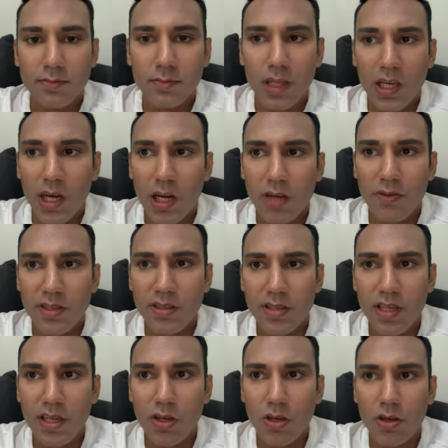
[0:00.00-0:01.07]
they can't even
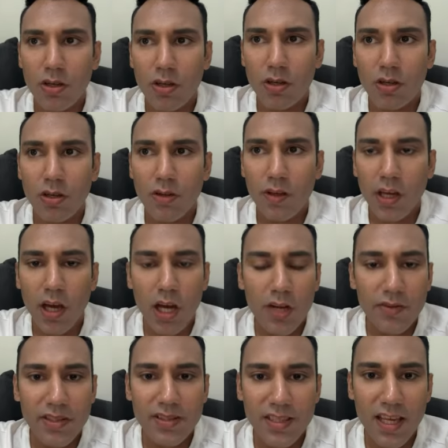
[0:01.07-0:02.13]
see who they can't
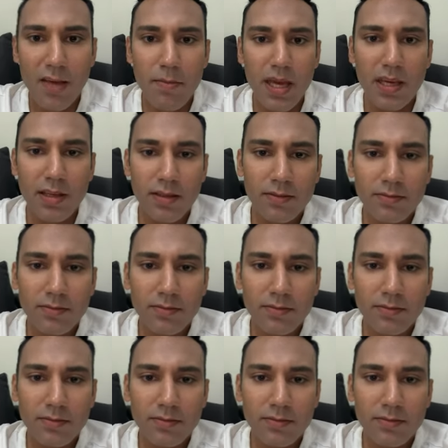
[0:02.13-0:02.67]
even see me